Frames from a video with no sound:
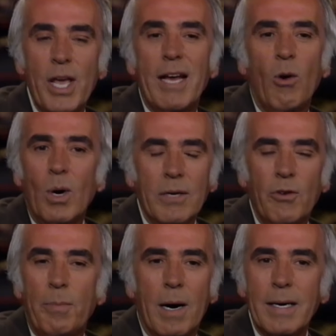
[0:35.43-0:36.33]
and I know you had a
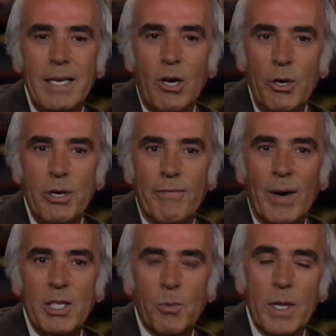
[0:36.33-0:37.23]
wonderful party, and all
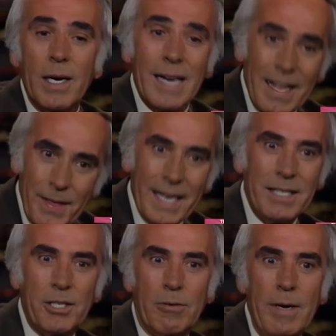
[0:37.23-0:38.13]
your friends were there, and I
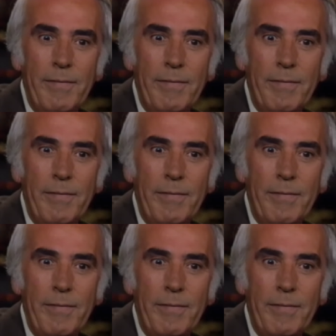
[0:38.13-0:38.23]
think it's